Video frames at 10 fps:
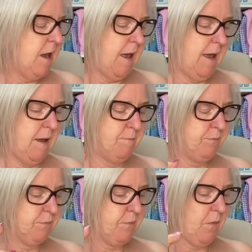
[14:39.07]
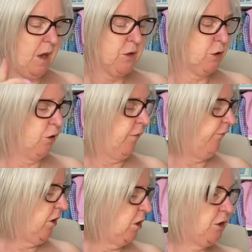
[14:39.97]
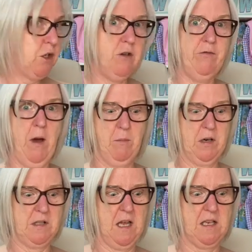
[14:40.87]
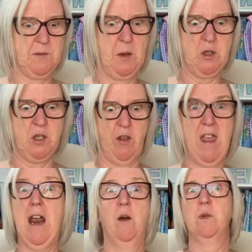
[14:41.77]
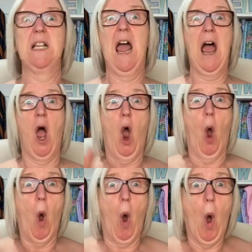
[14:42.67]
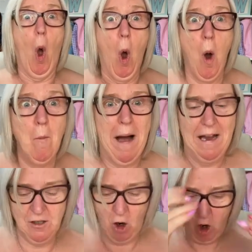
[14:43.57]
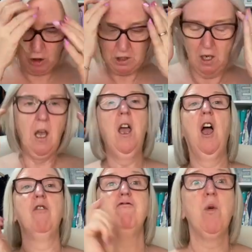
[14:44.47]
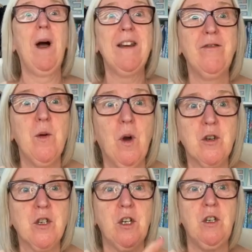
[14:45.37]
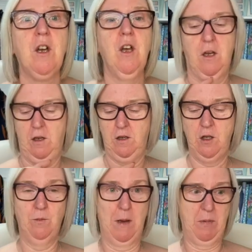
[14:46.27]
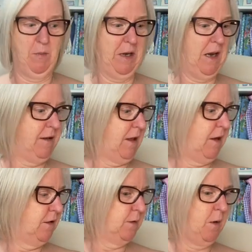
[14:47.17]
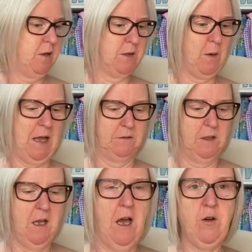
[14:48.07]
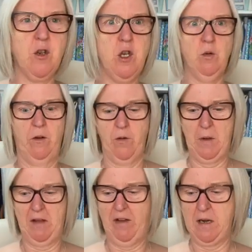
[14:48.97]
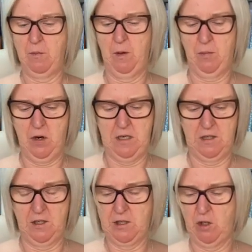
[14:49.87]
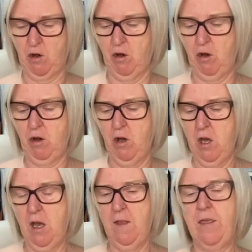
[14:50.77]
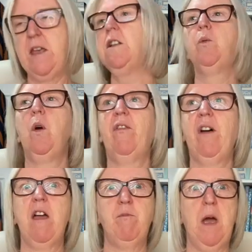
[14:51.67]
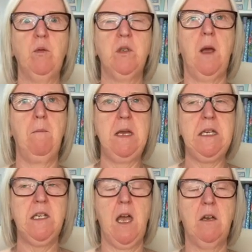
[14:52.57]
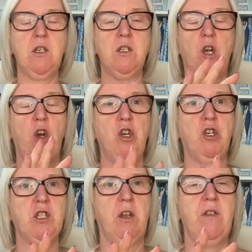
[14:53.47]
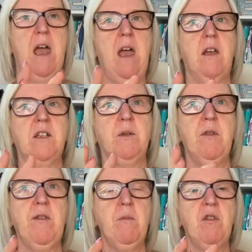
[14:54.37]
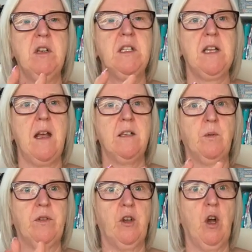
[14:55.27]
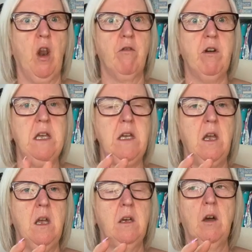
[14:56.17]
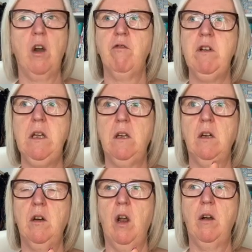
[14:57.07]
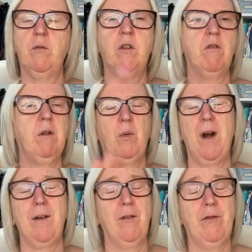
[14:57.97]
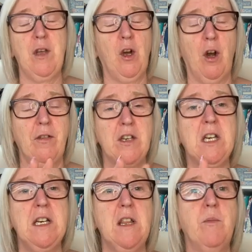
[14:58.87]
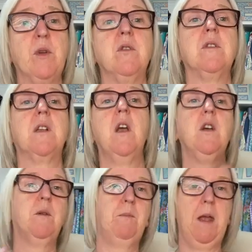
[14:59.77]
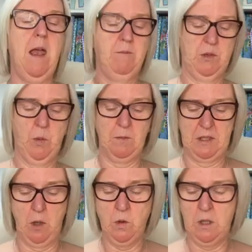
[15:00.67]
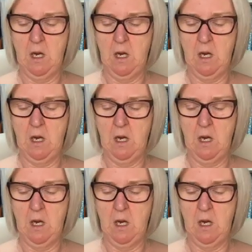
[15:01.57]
Um, so the first two fabrics that I spotted on there and I was like, ah, oh my God. And Ruan, if you're watching, you might be a bit like that as, as well. I know you love a bit of animal print. So these were £5 a metre. She's got loads on there. Some of them are in sets with the collary, collary, collar, whatever you call it, the tilly and the buttons um, swimsuit.